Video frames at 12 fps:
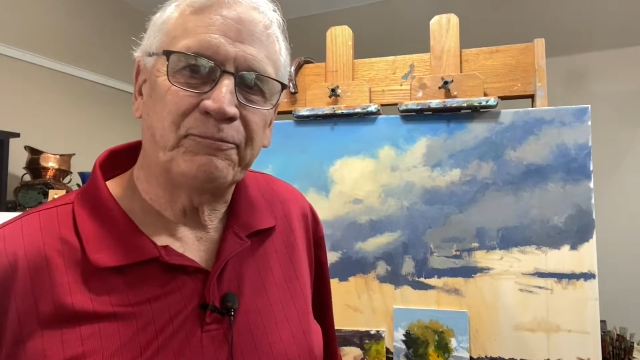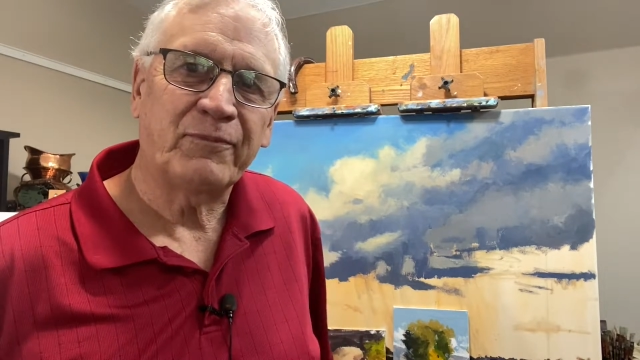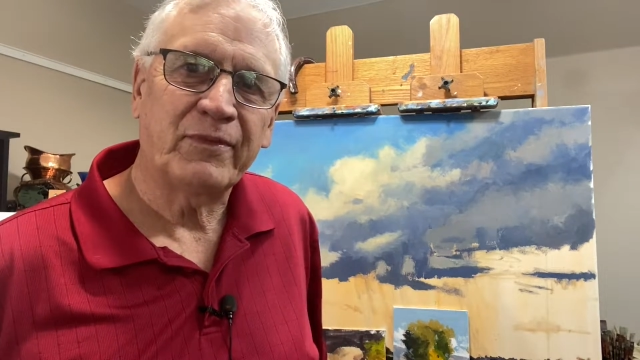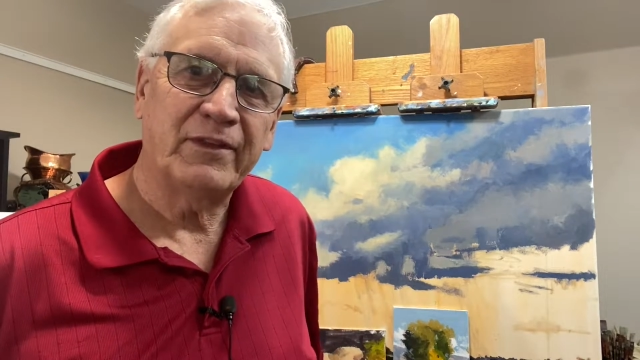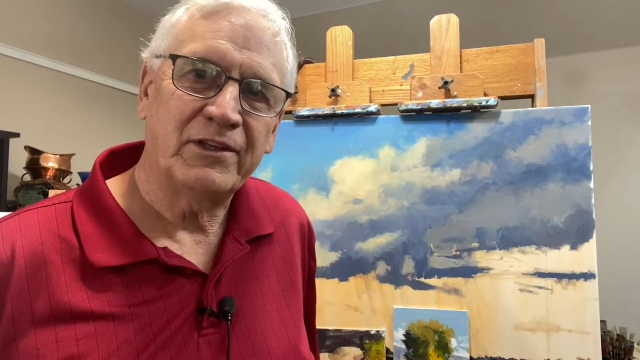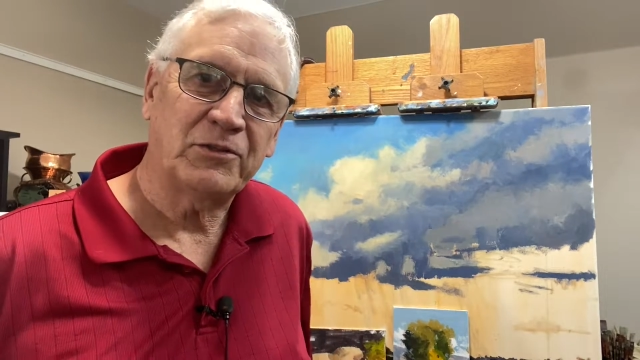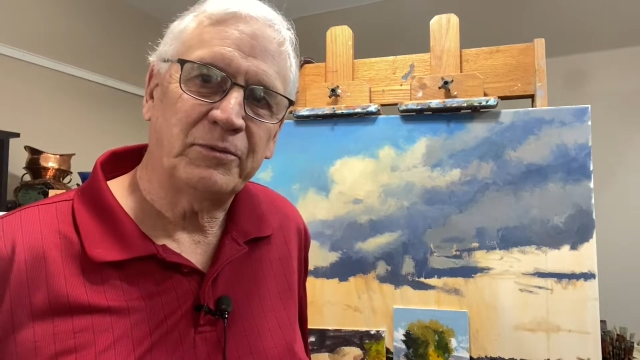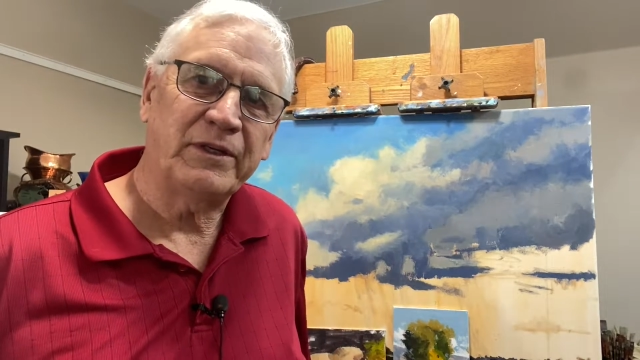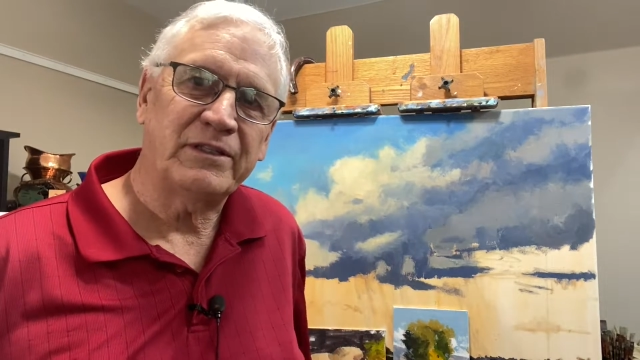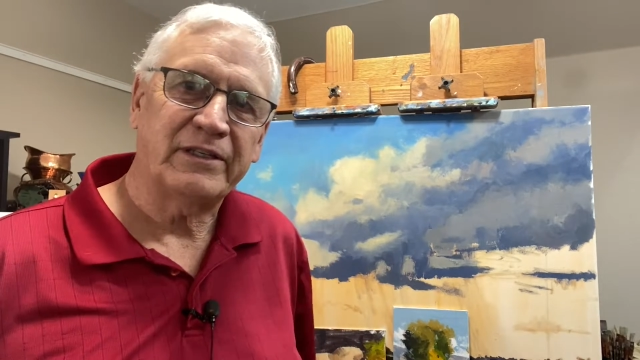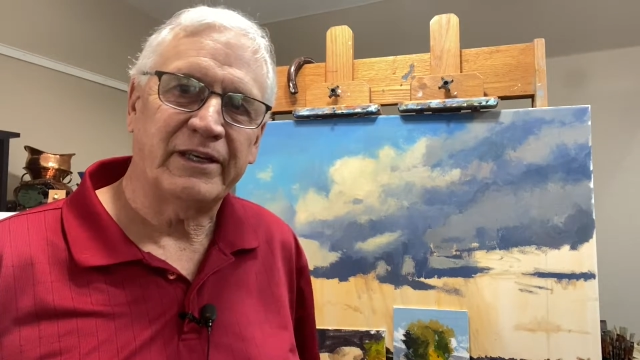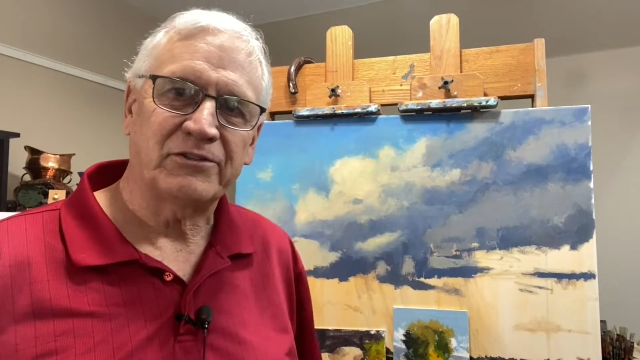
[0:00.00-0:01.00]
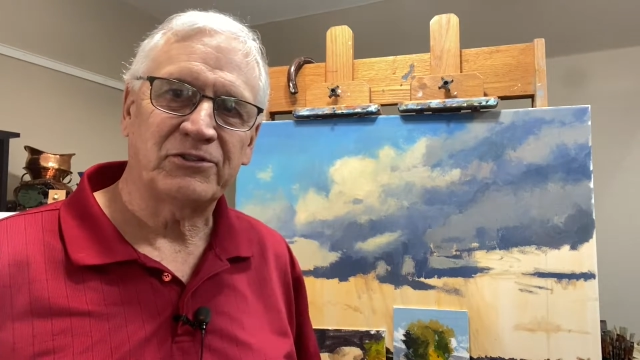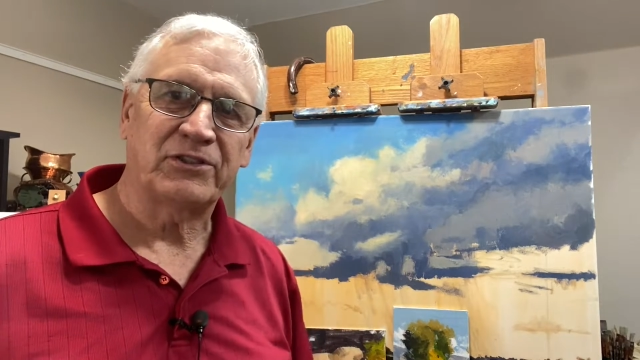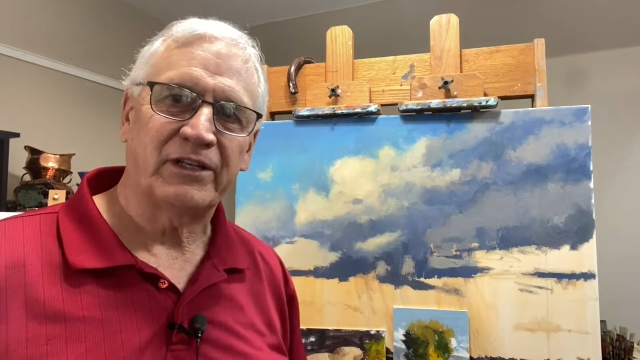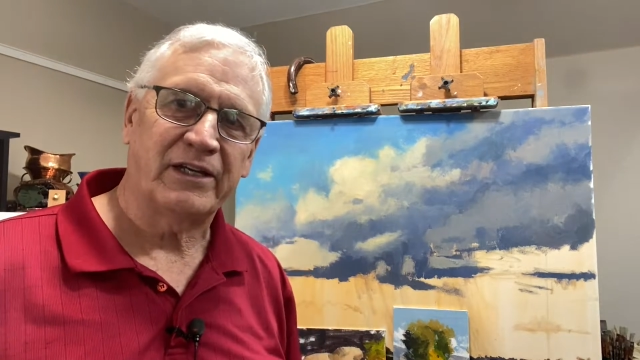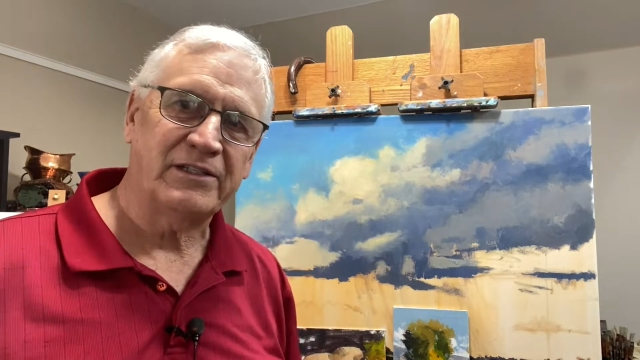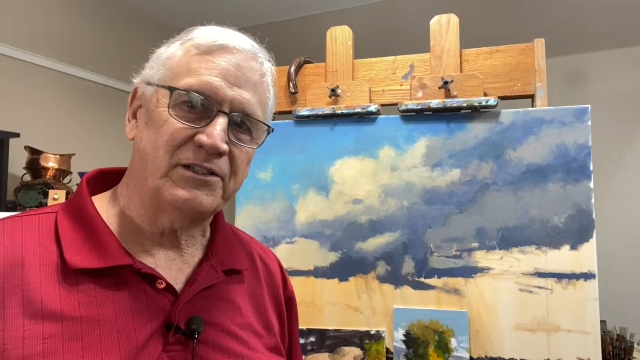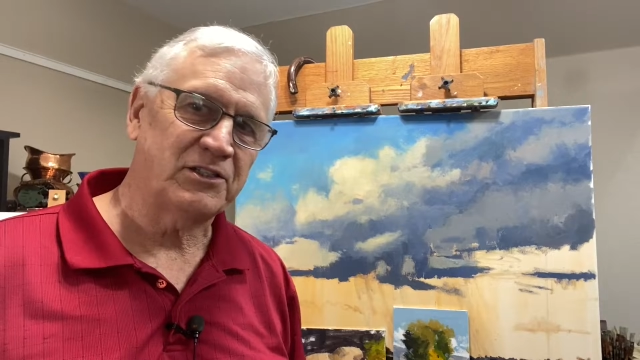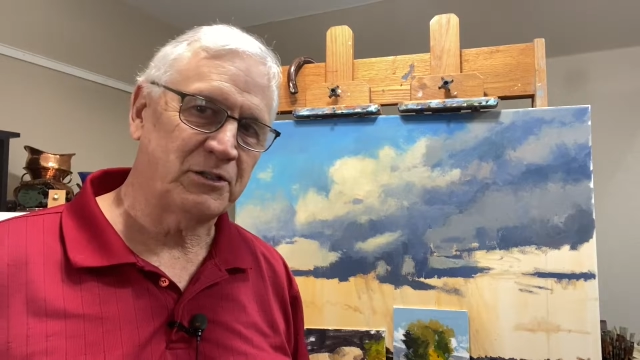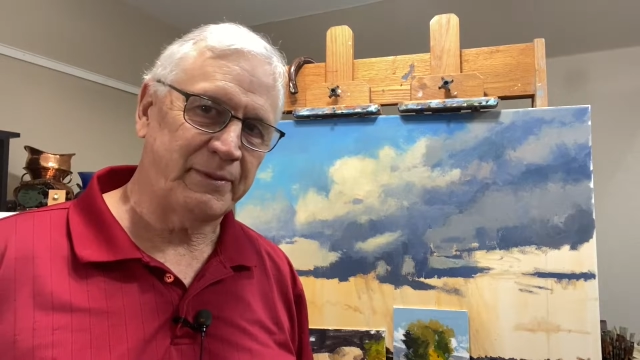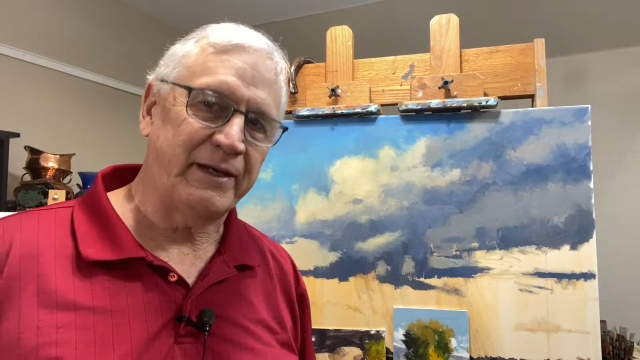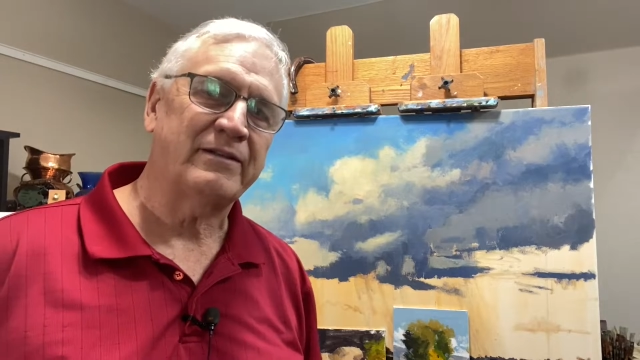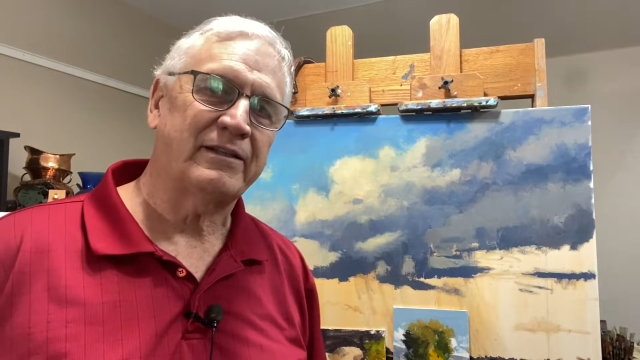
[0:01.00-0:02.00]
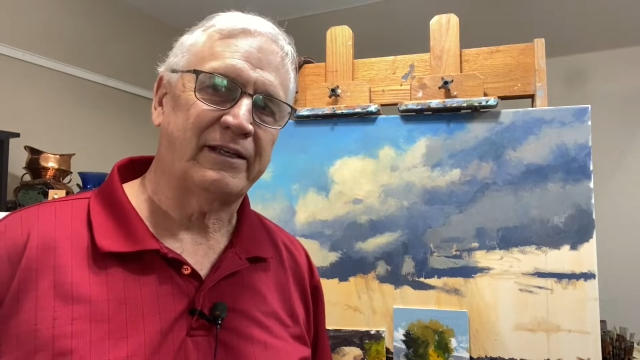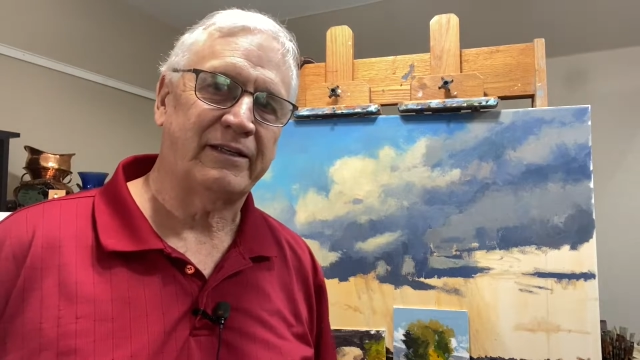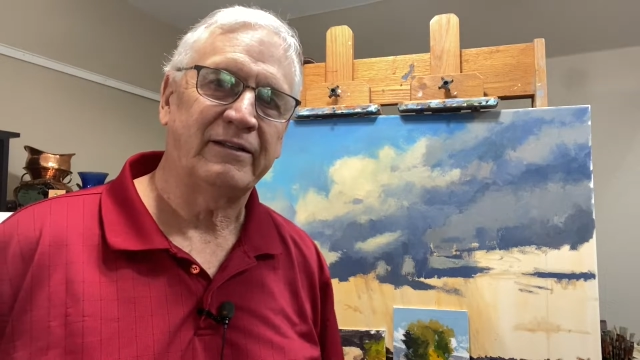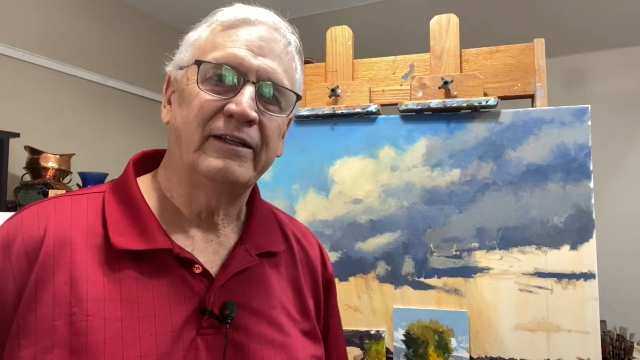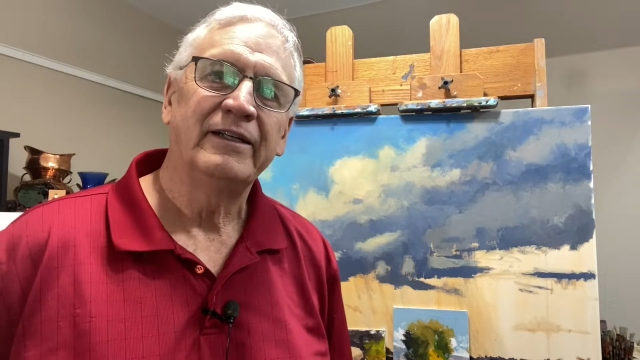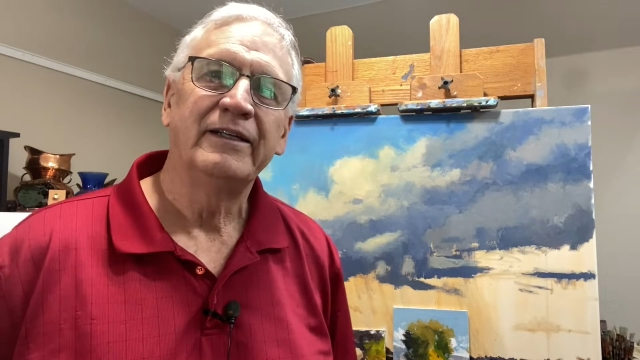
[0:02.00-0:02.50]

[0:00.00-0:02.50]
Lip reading: this week's exercise is about that.